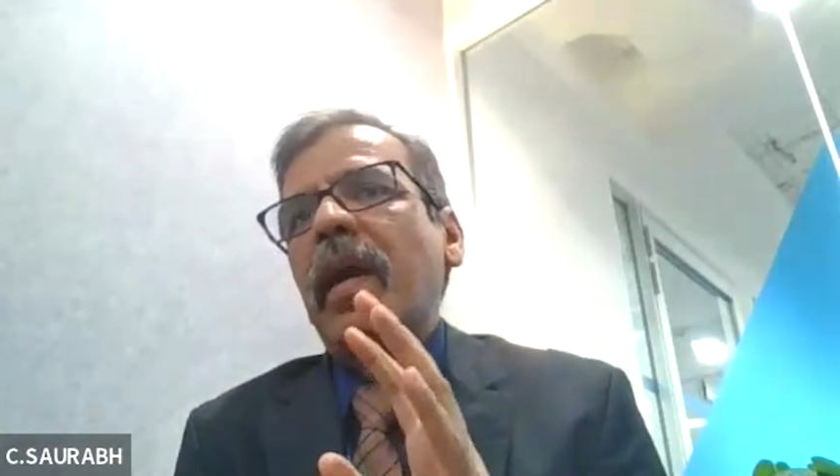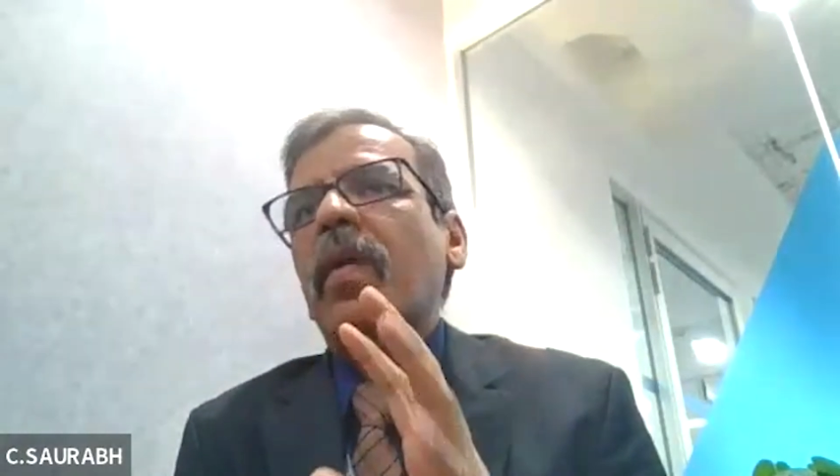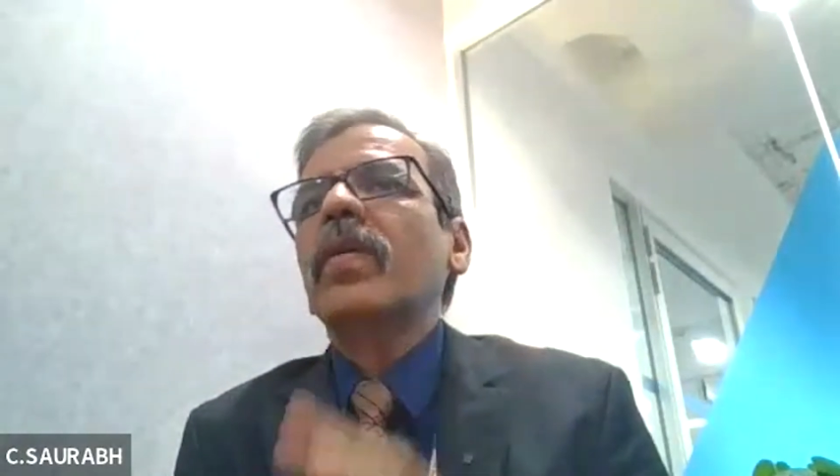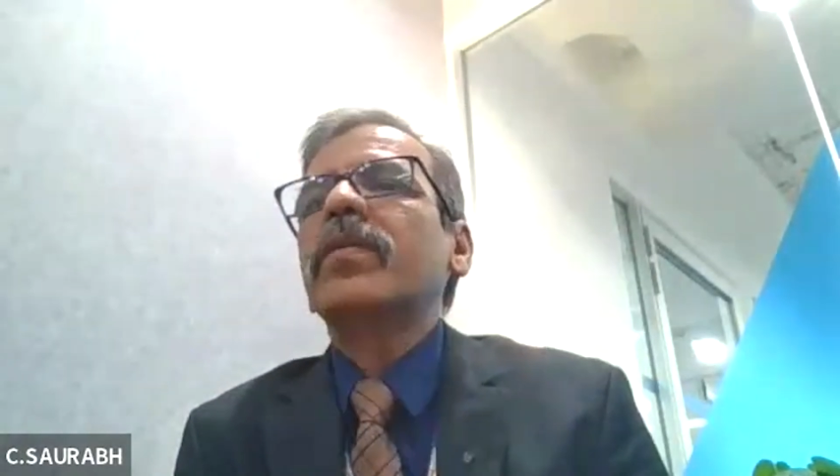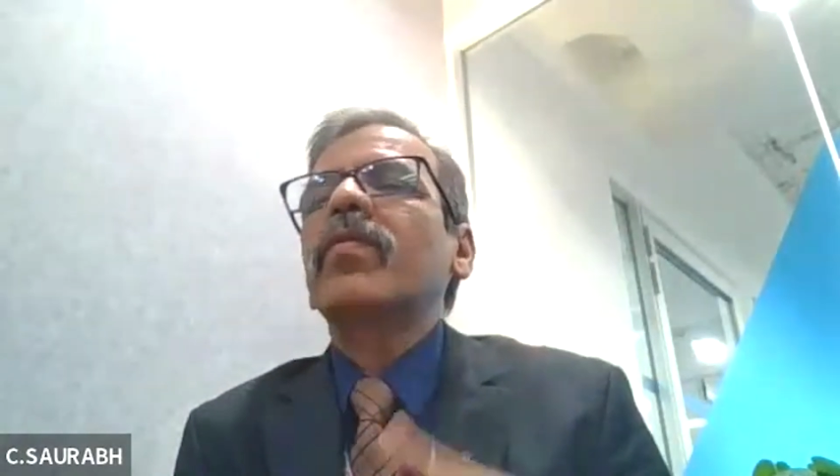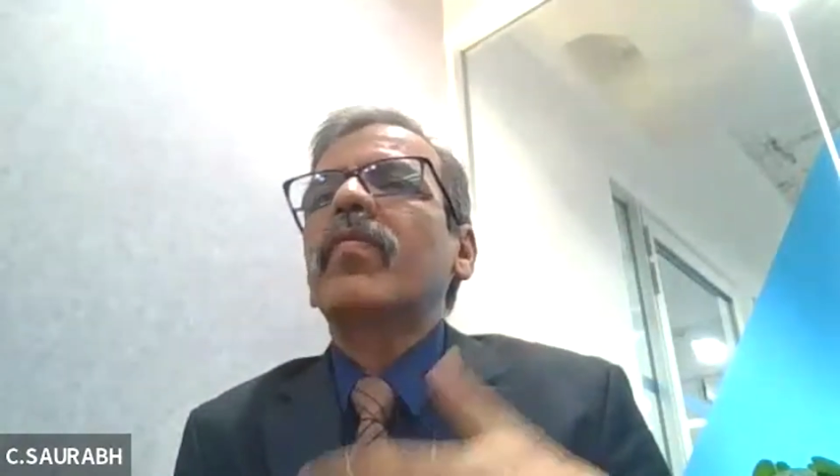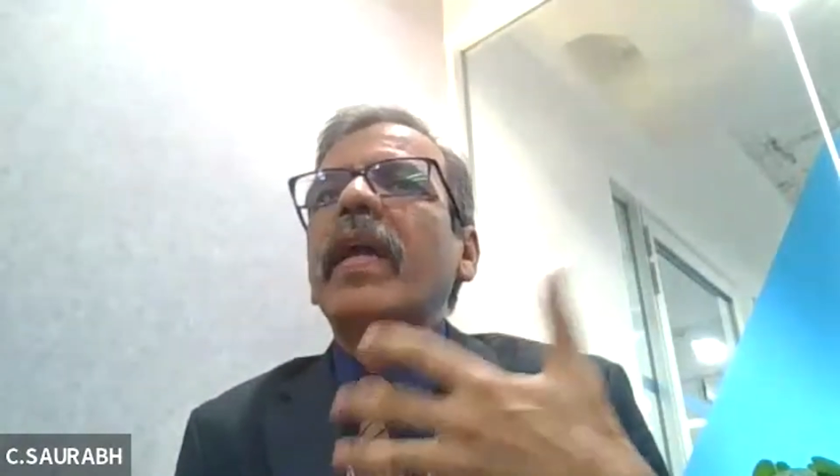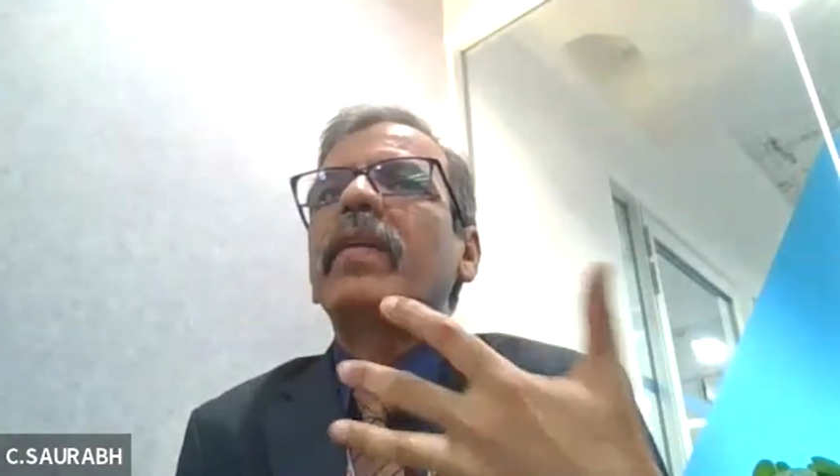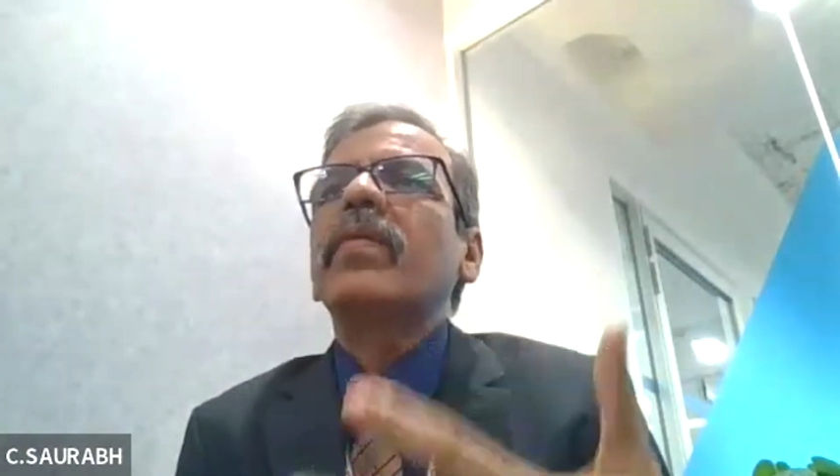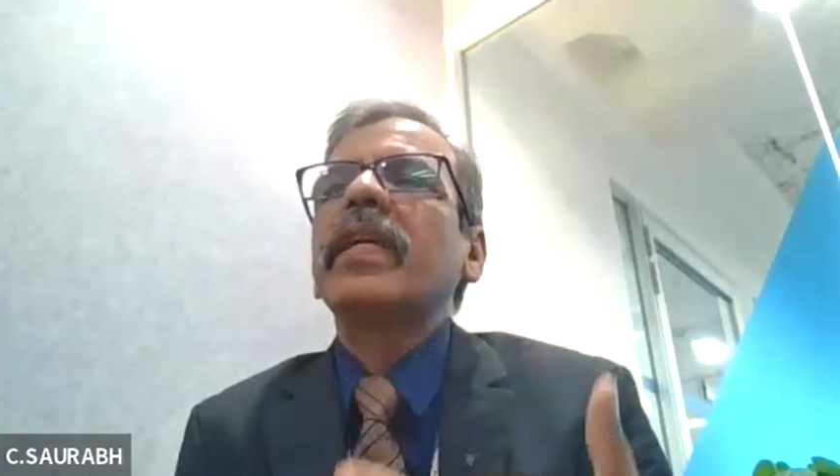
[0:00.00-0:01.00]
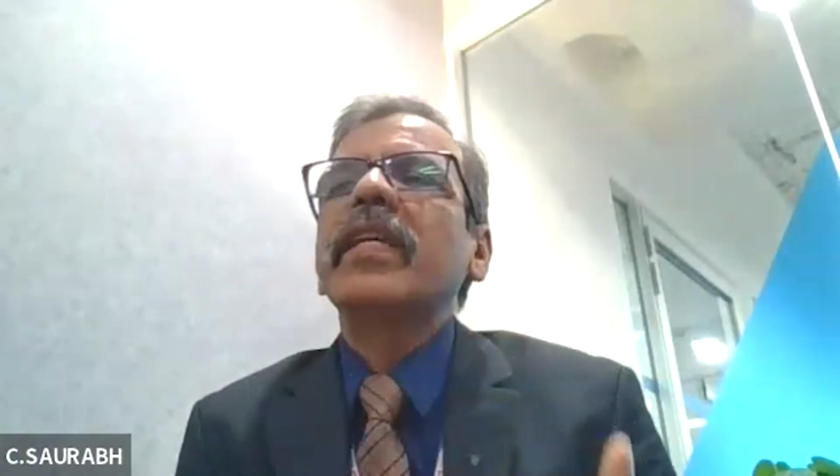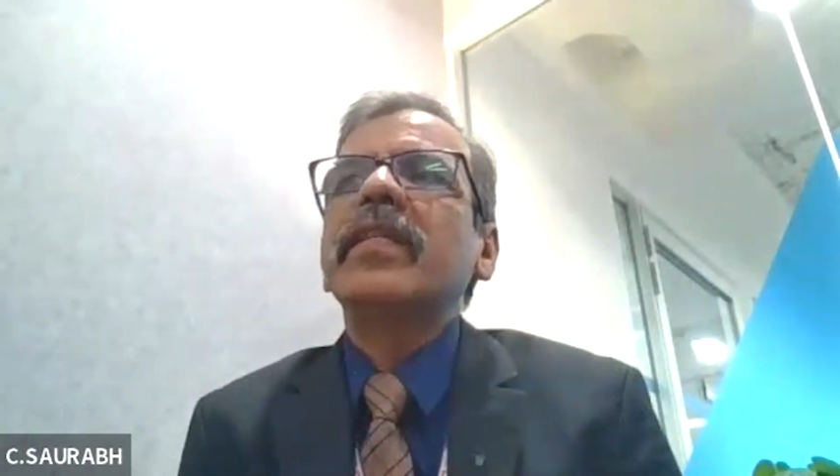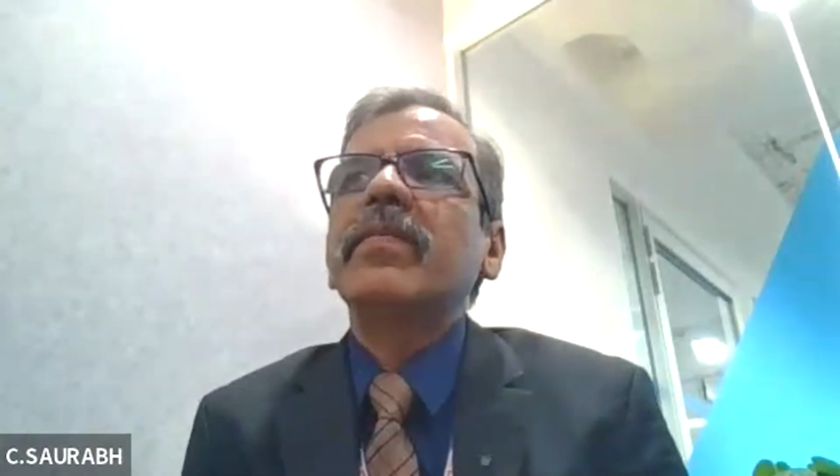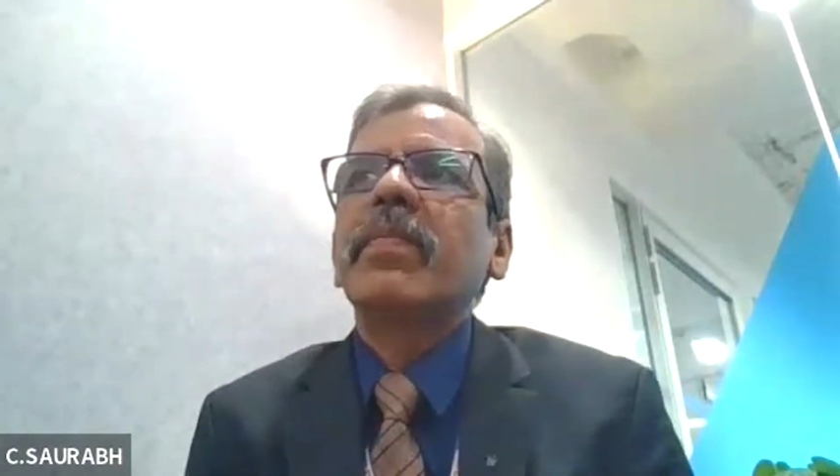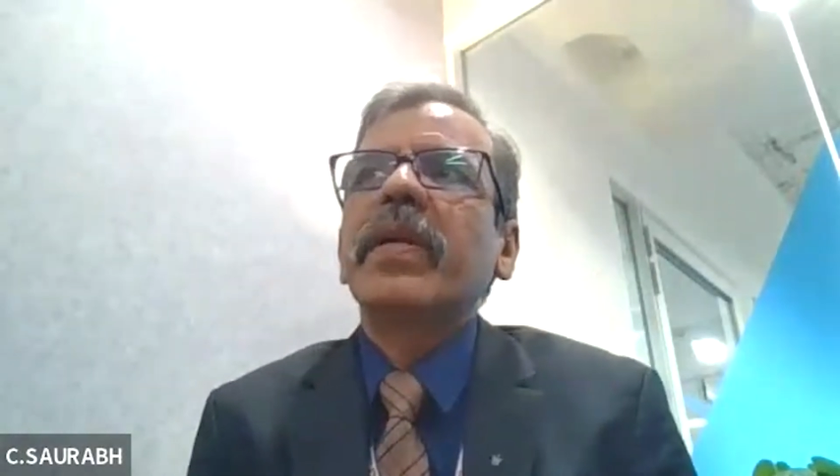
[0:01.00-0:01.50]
are also trying to teach,